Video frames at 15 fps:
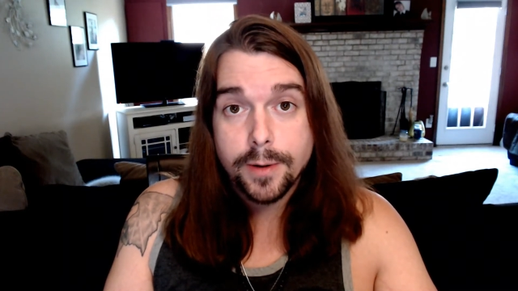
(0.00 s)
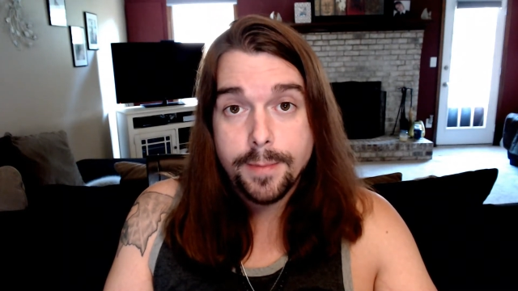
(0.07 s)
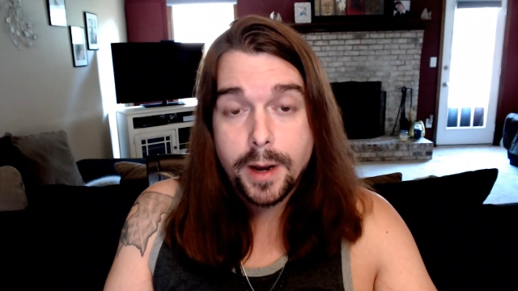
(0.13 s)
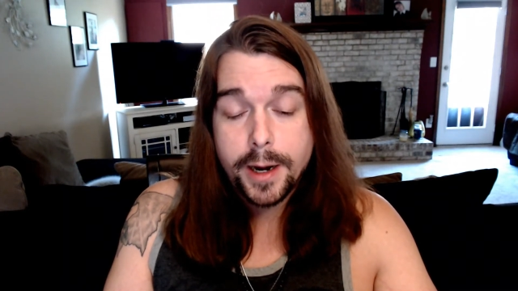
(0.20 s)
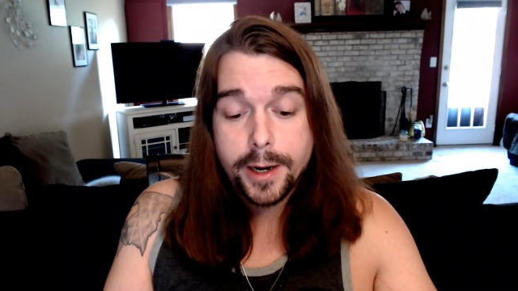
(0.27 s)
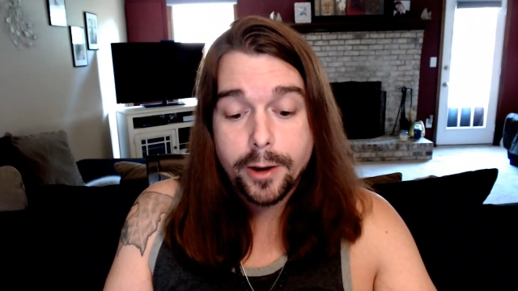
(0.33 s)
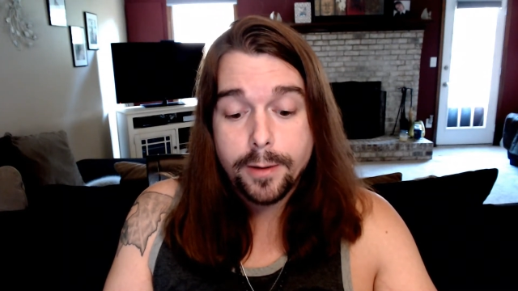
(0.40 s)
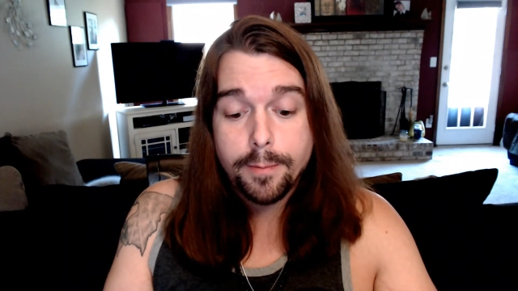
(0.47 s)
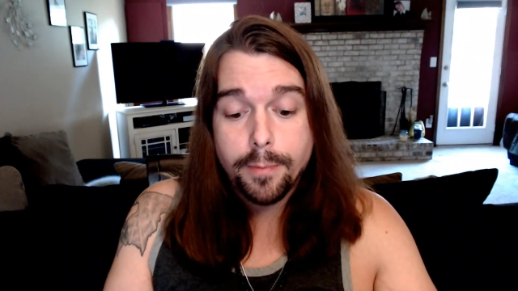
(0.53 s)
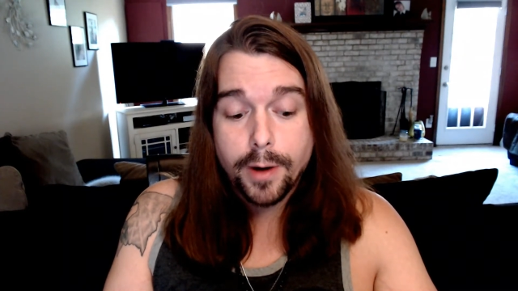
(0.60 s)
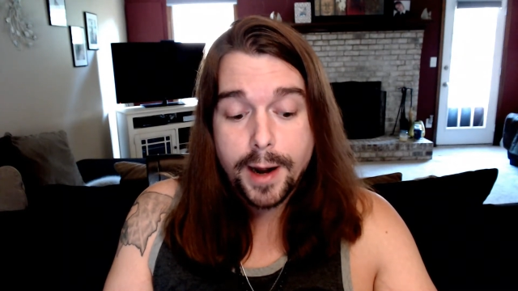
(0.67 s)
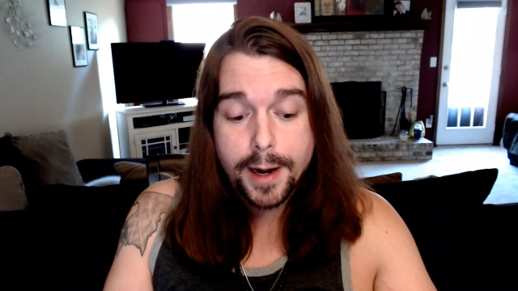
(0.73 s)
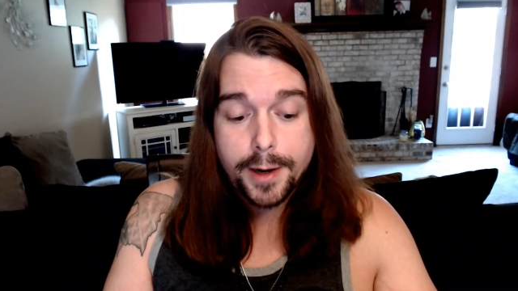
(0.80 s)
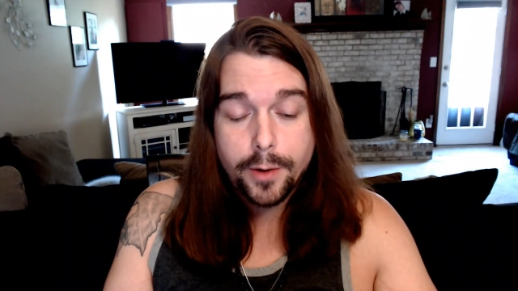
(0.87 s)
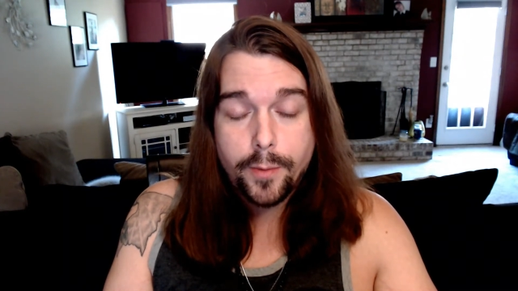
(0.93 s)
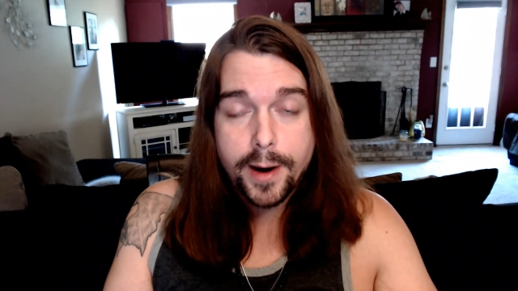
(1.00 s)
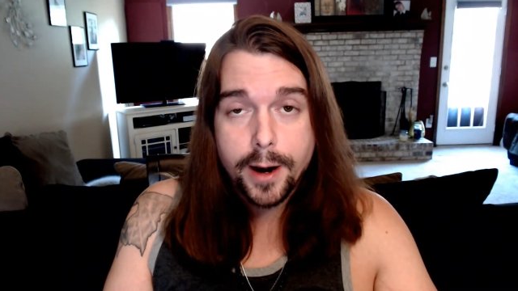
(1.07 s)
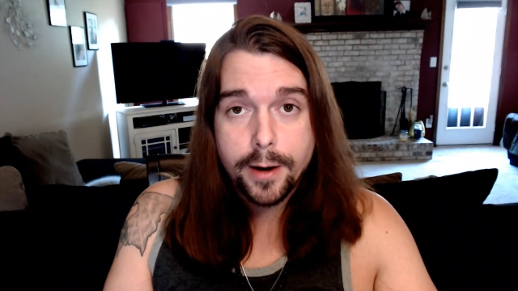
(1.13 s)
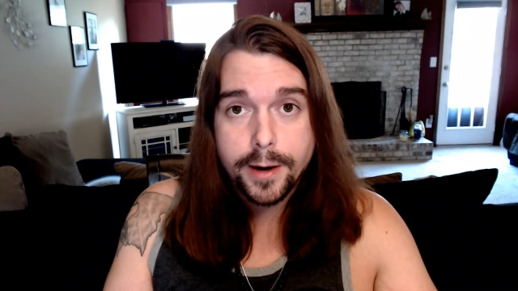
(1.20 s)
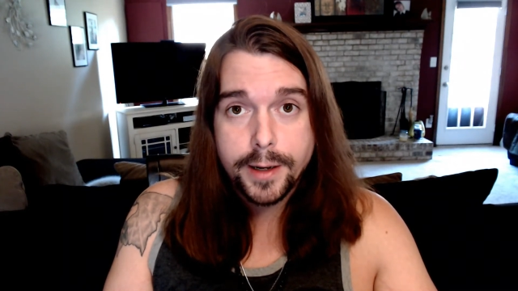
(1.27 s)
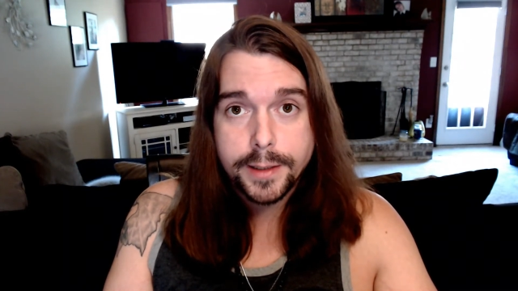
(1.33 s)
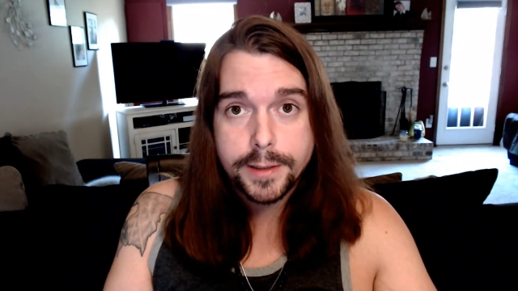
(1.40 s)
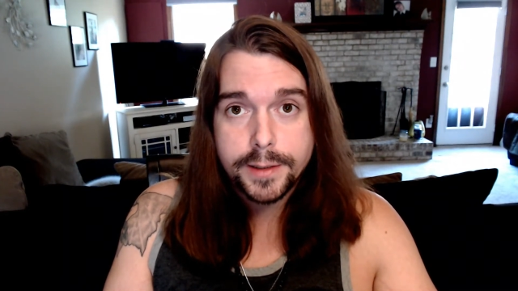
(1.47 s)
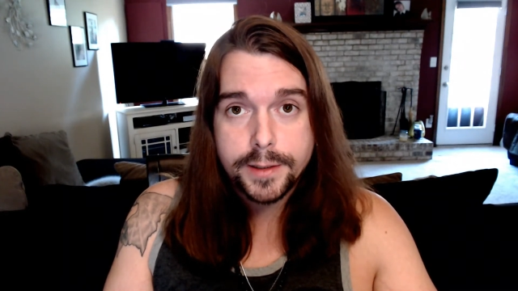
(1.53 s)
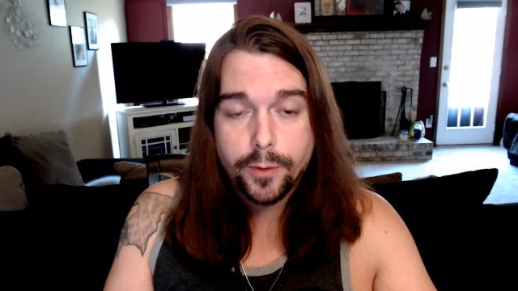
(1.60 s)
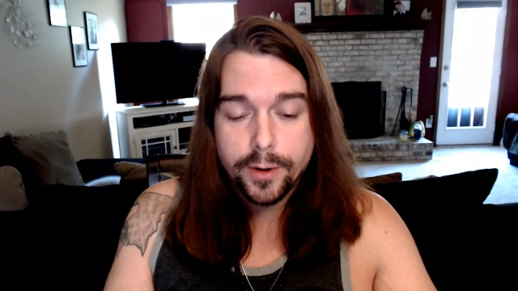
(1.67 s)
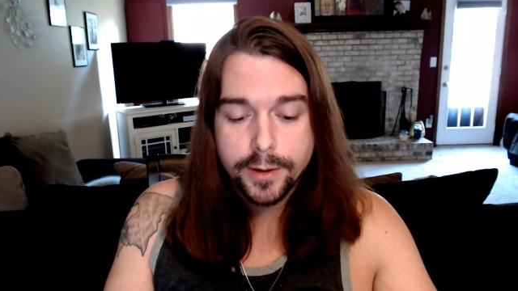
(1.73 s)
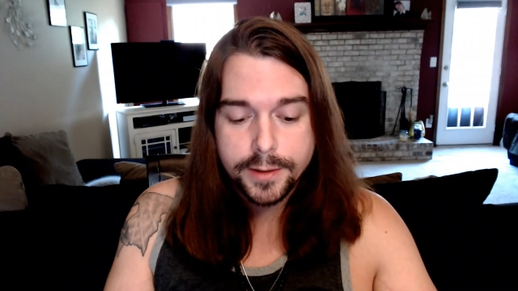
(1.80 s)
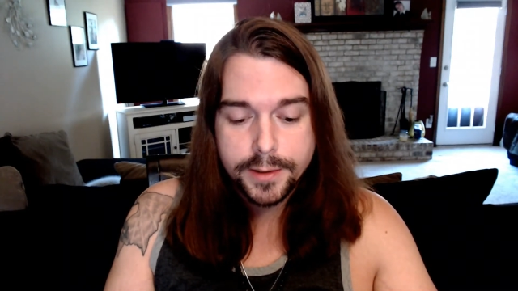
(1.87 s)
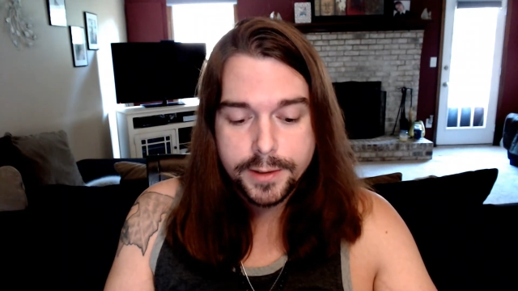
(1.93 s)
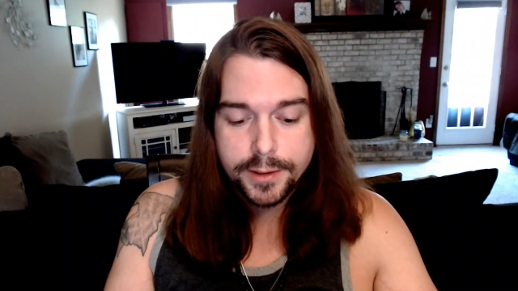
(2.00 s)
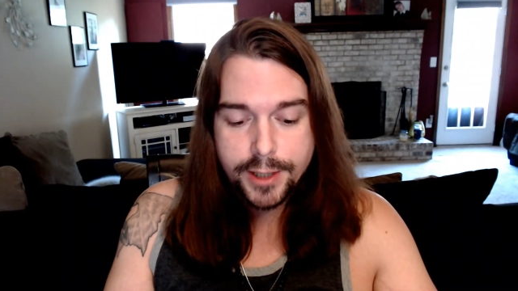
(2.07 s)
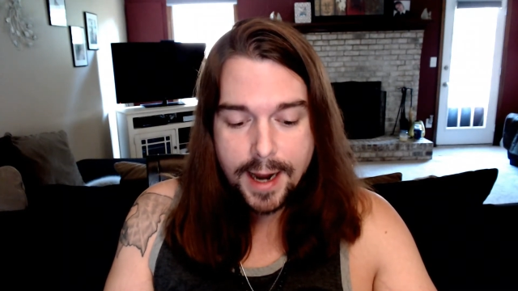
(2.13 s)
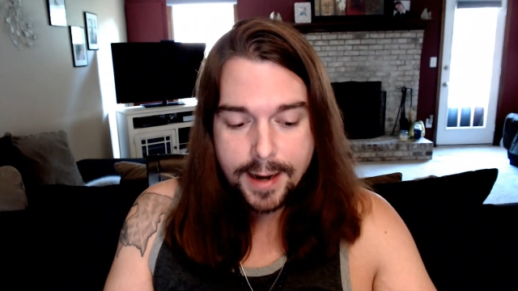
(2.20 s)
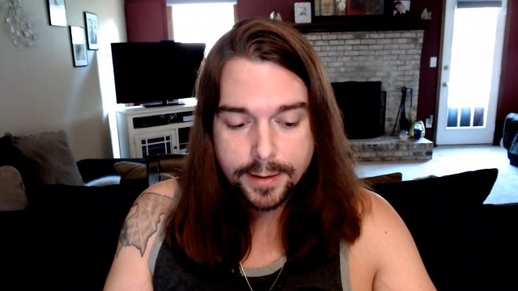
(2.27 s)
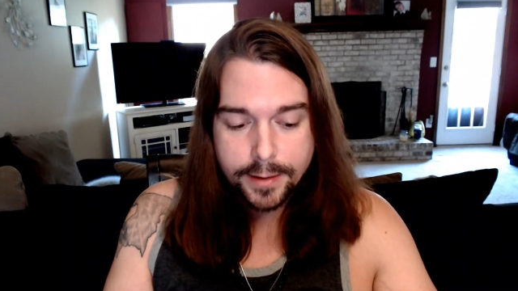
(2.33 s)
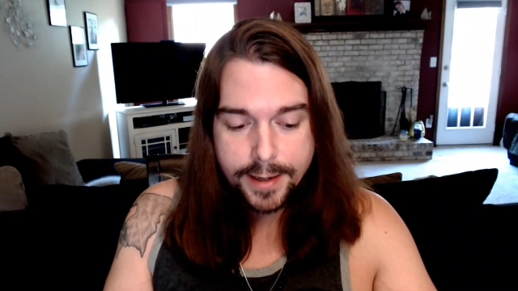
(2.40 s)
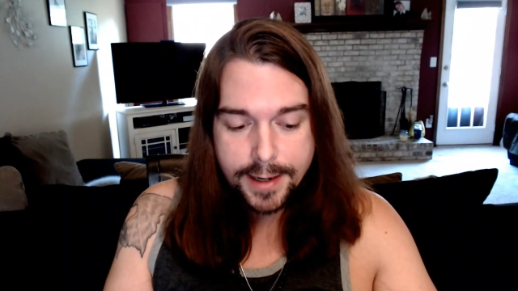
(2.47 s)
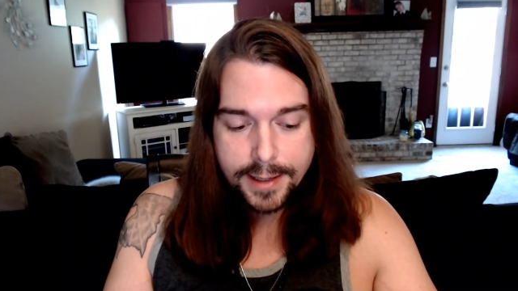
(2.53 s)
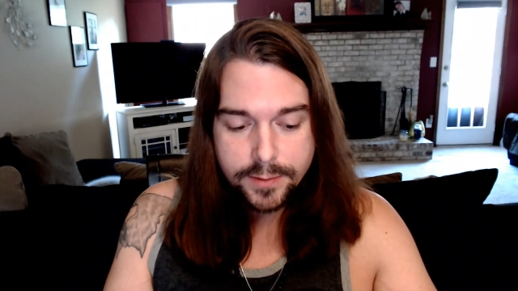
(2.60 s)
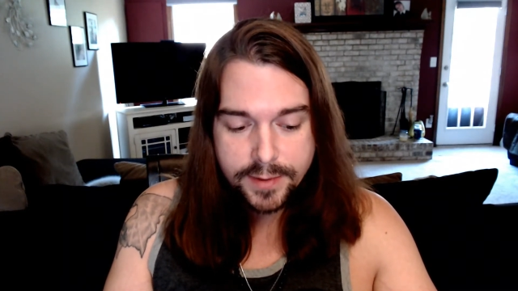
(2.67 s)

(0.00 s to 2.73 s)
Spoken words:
money on brand awareness towards Jack Link's,